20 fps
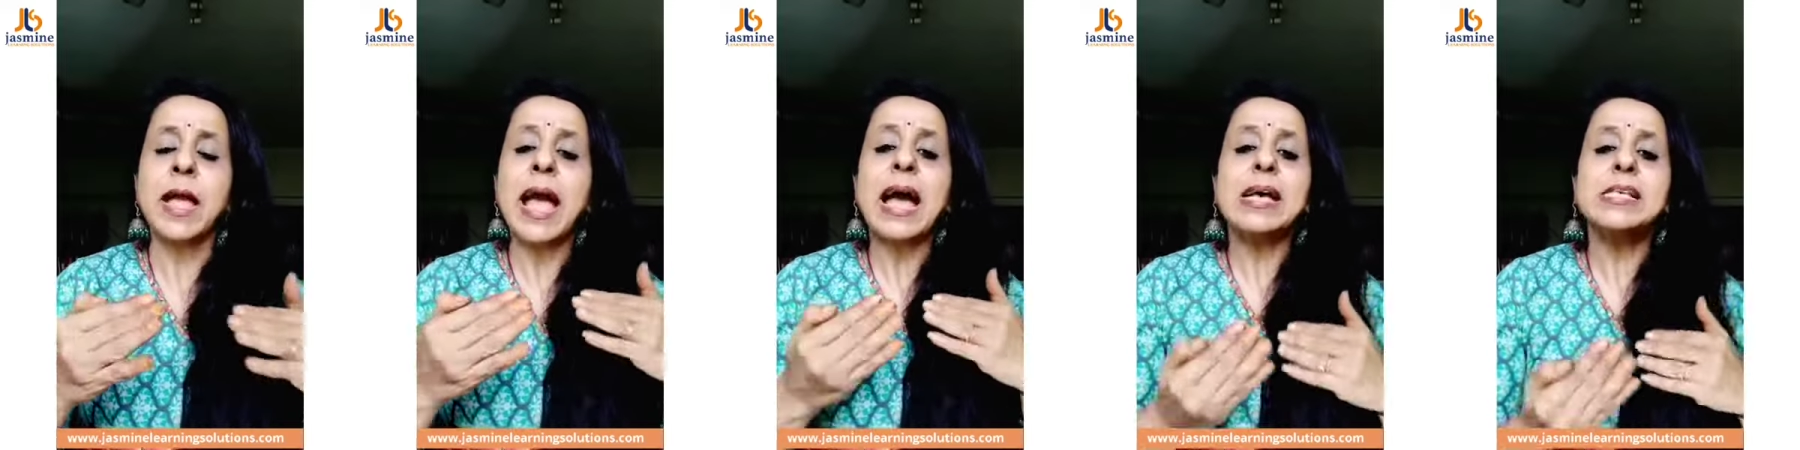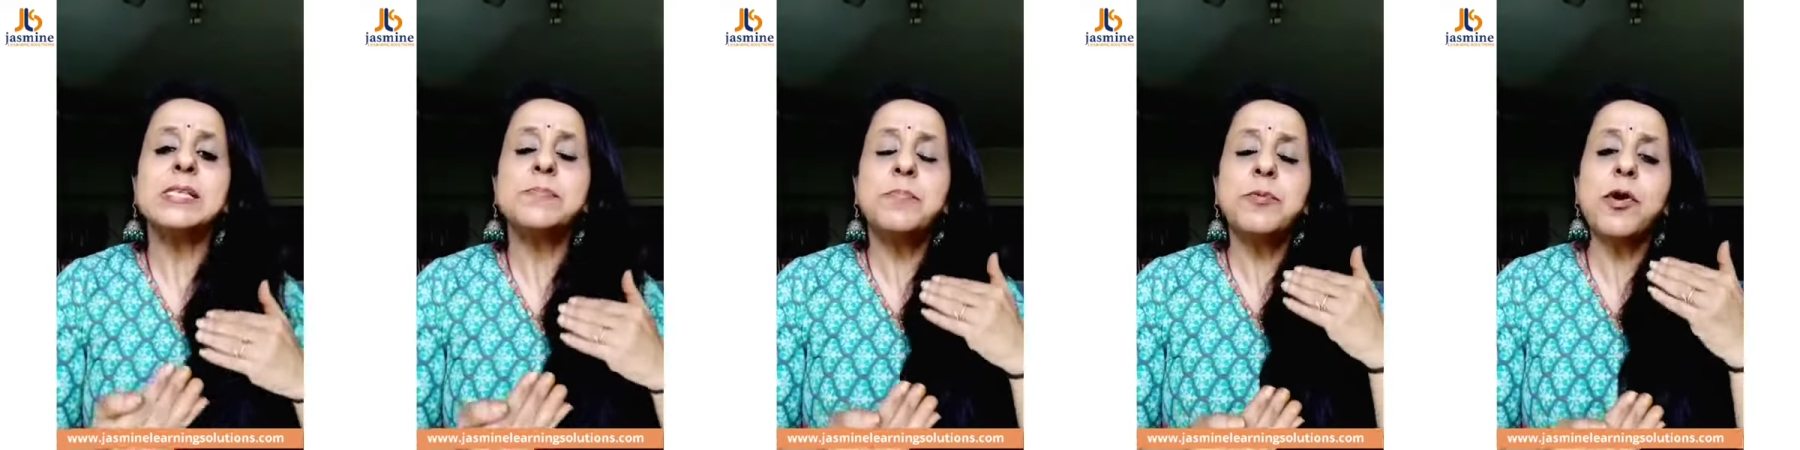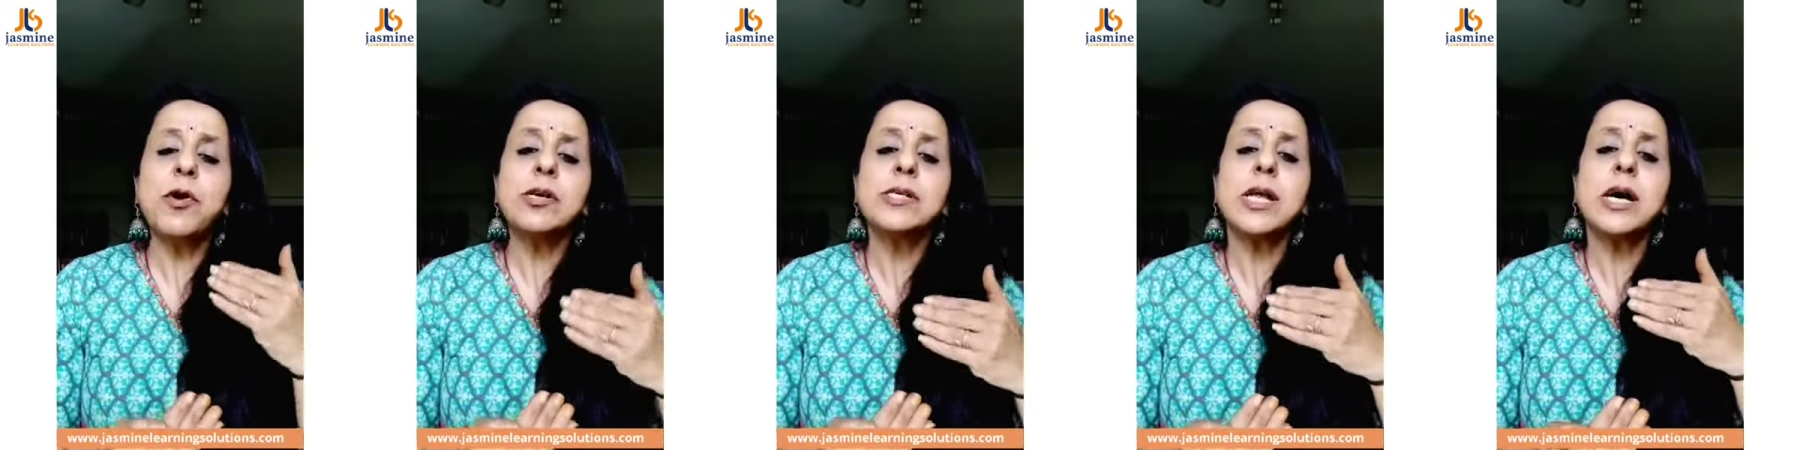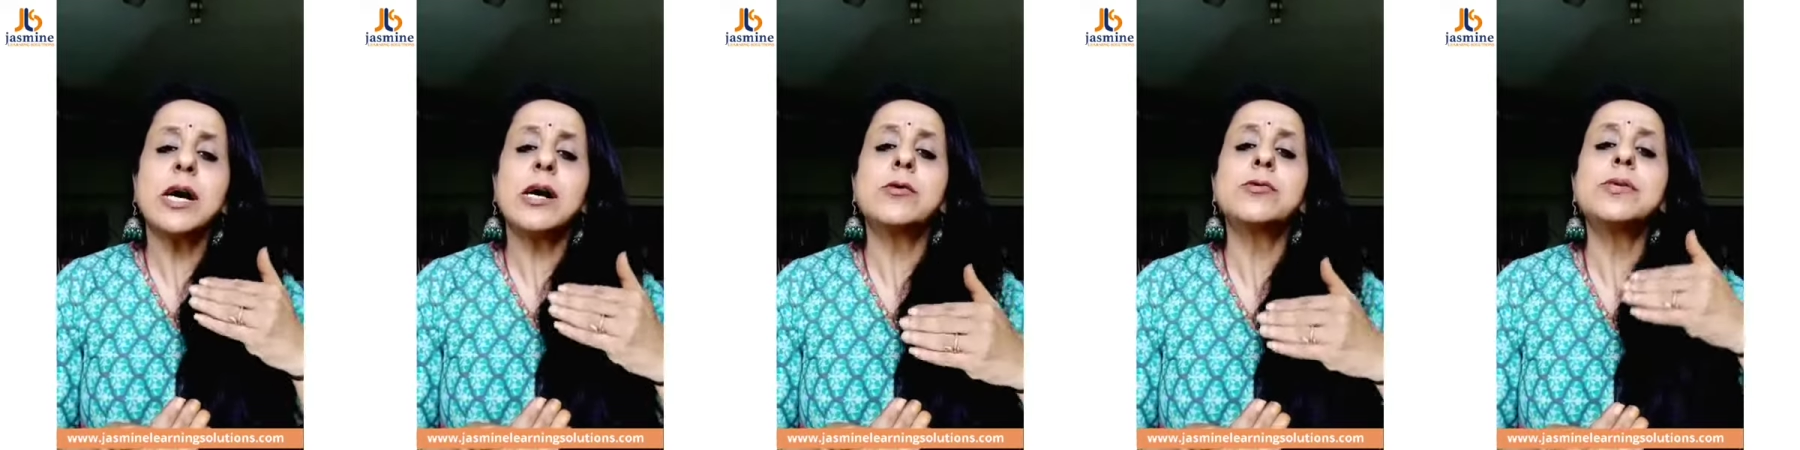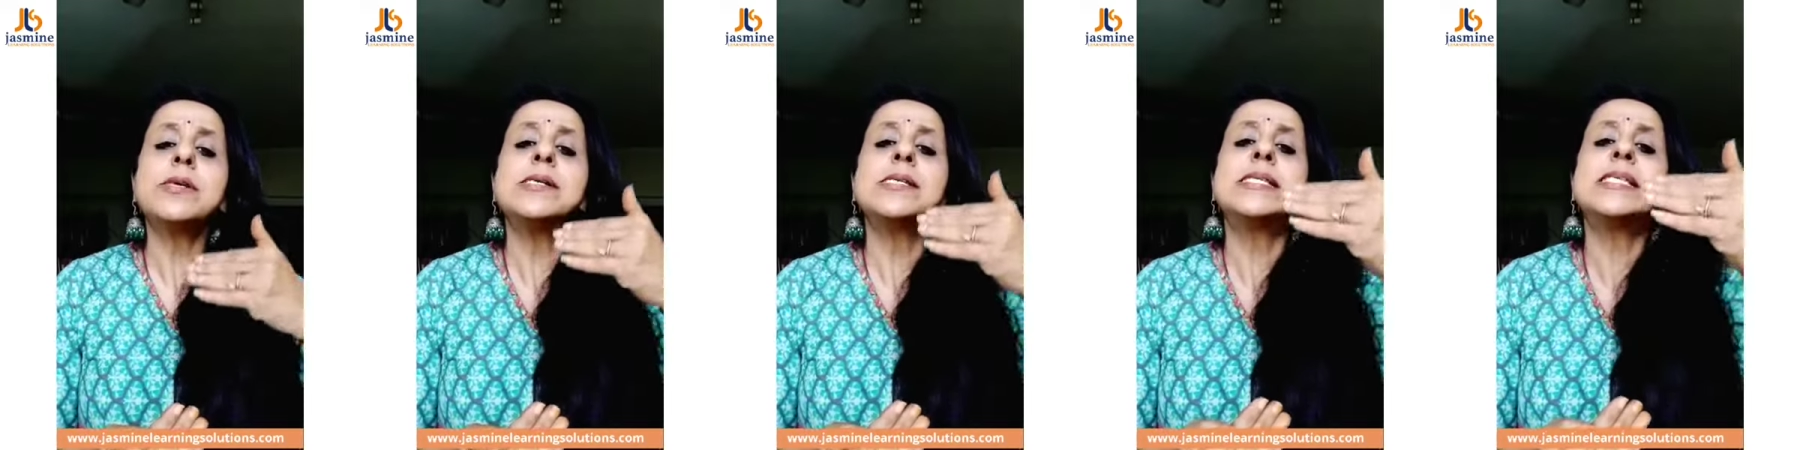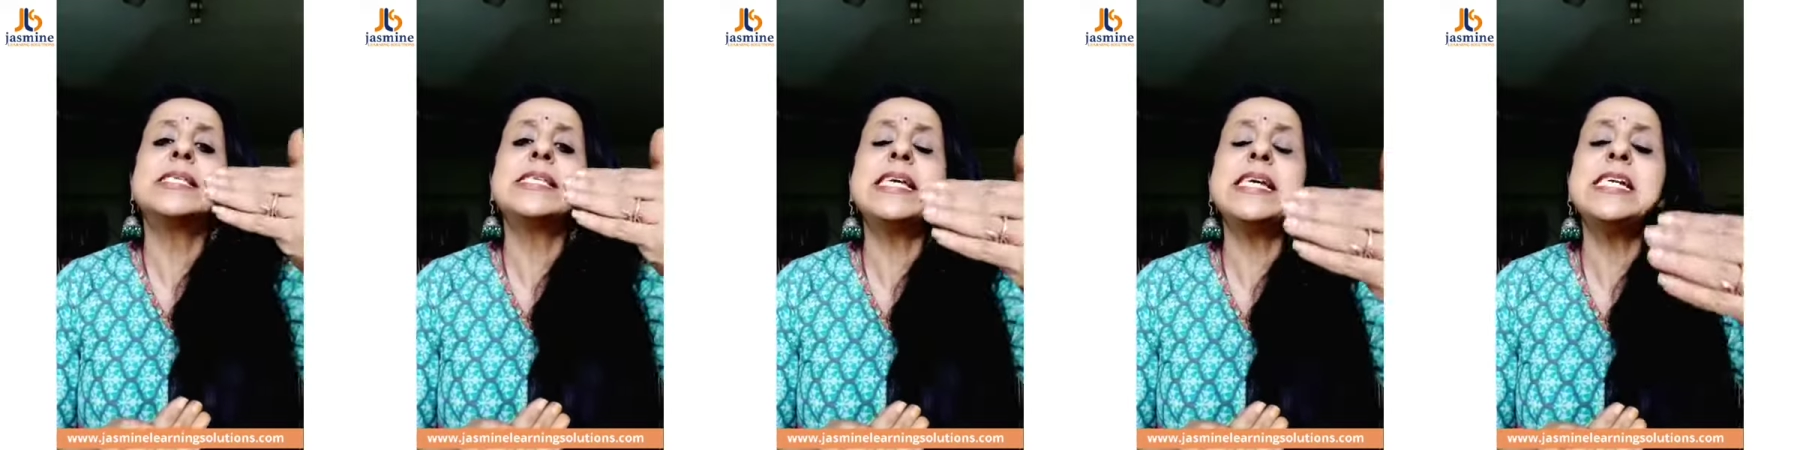has brought out a
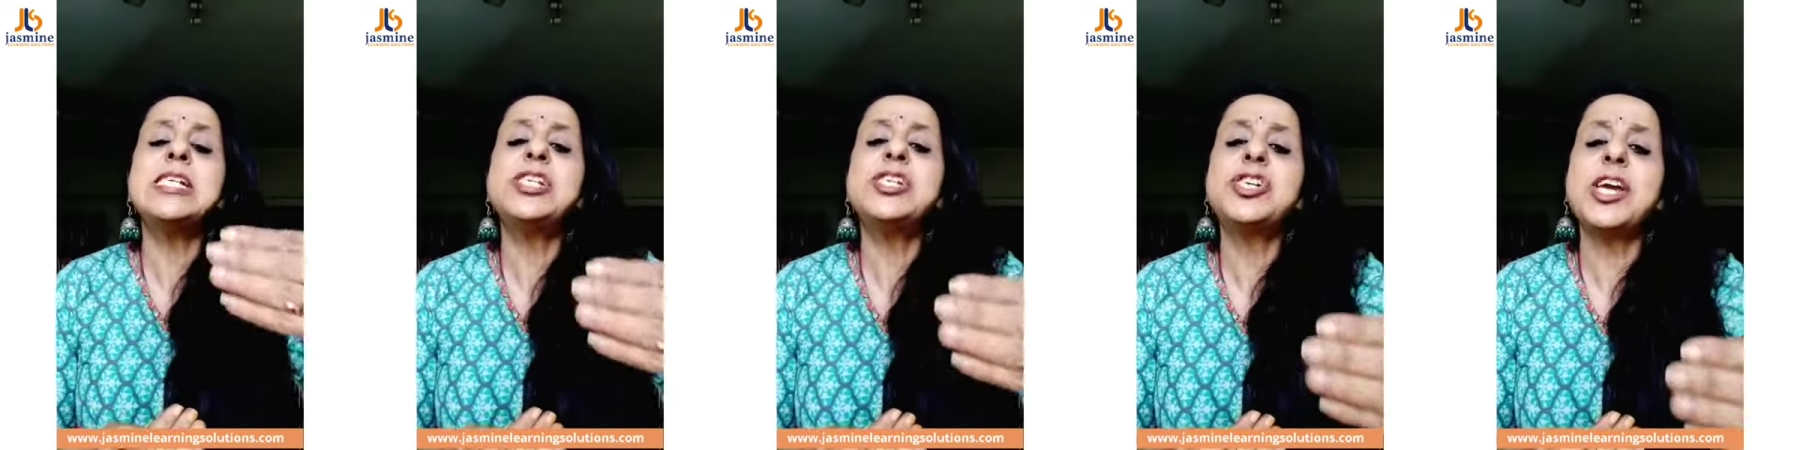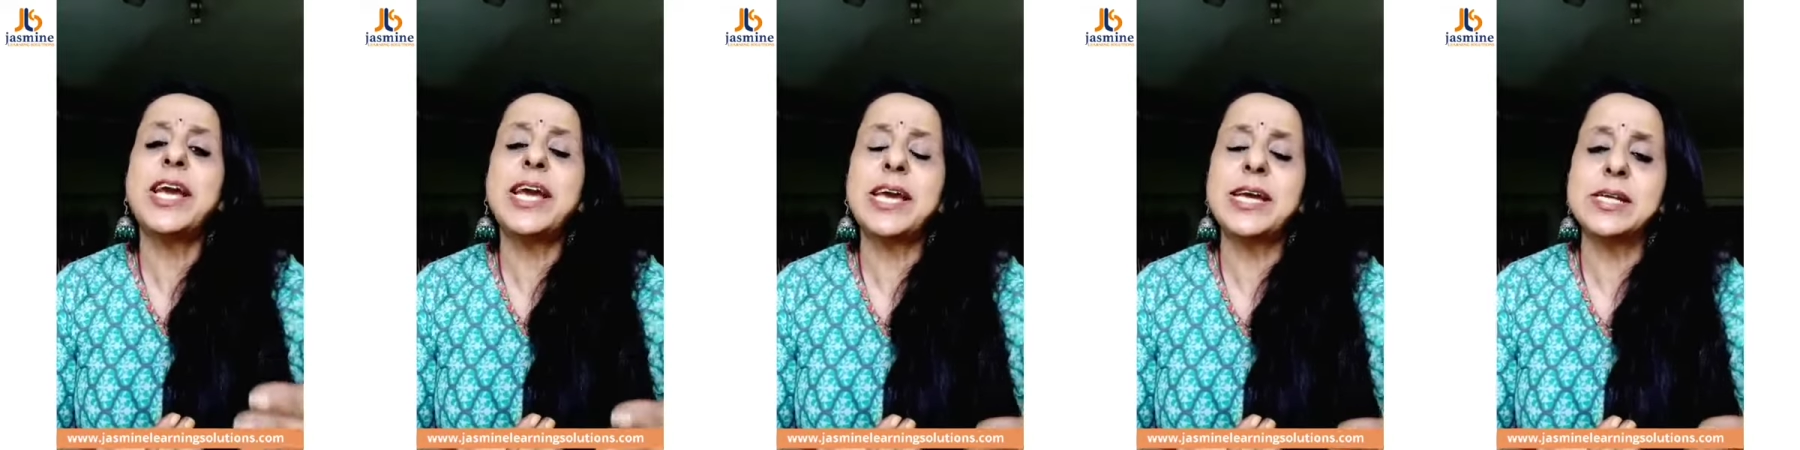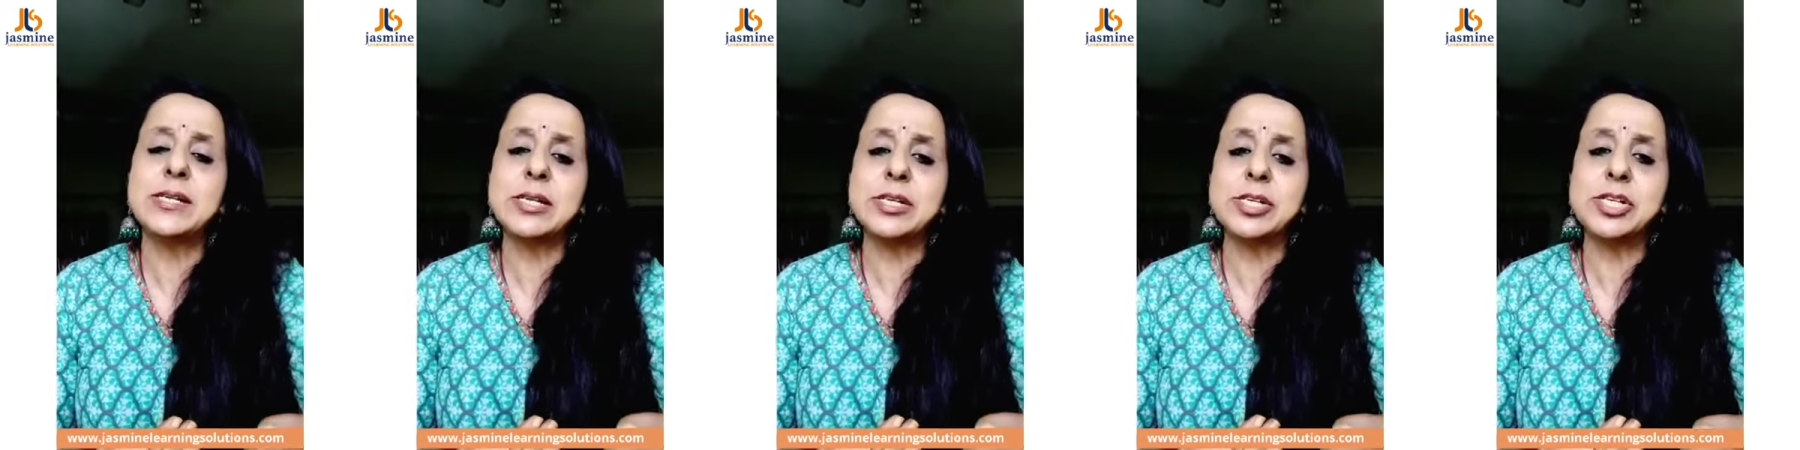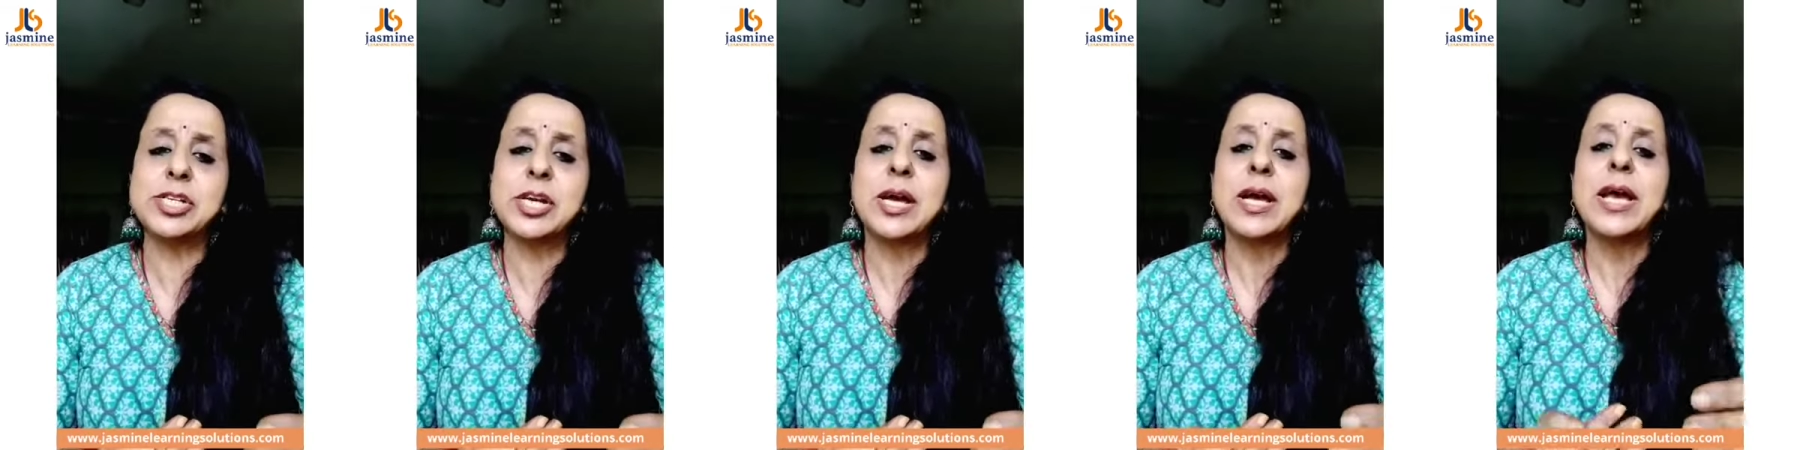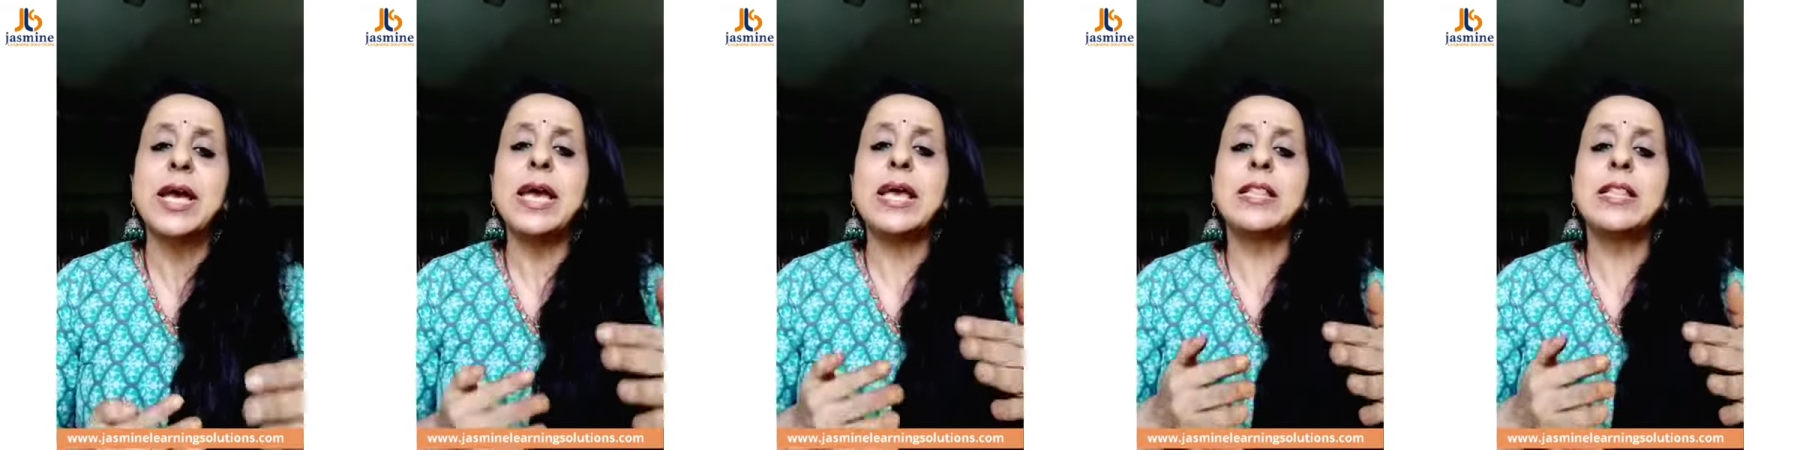sea change